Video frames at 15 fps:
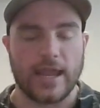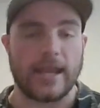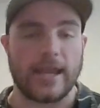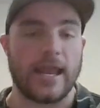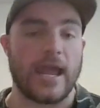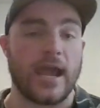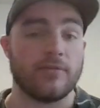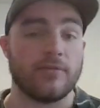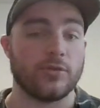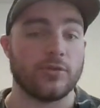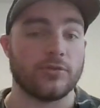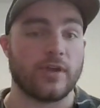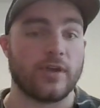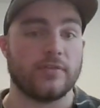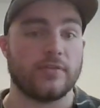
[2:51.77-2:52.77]
and have
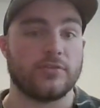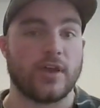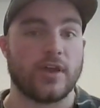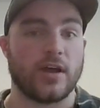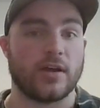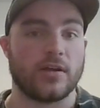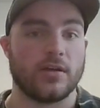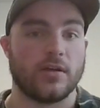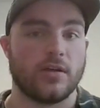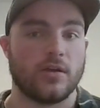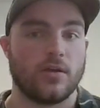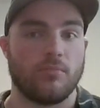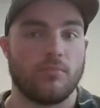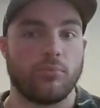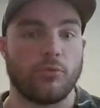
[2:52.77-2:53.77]
those livestock
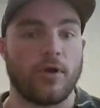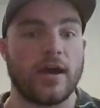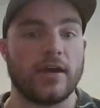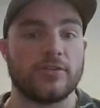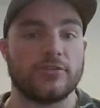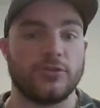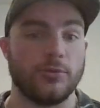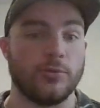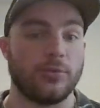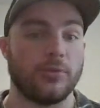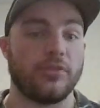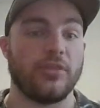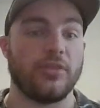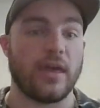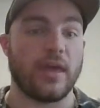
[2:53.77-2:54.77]
brought to
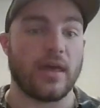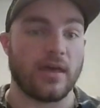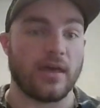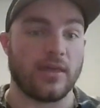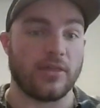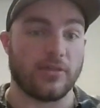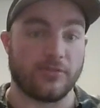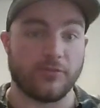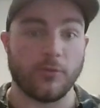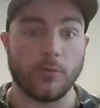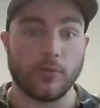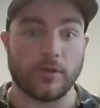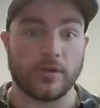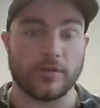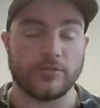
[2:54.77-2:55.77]
the
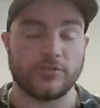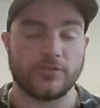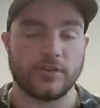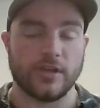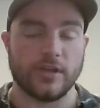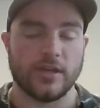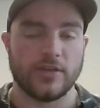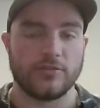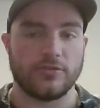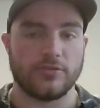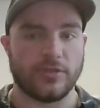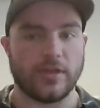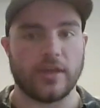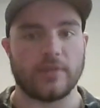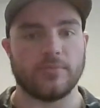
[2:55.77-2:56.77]
forage to
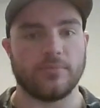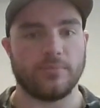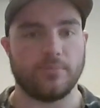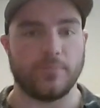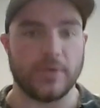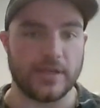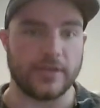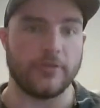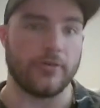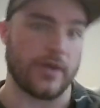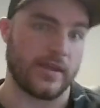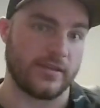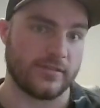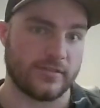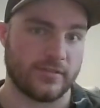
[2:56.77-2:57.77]
then be
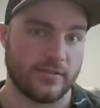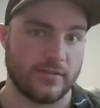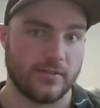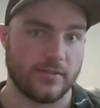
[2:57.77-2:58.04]
grazed.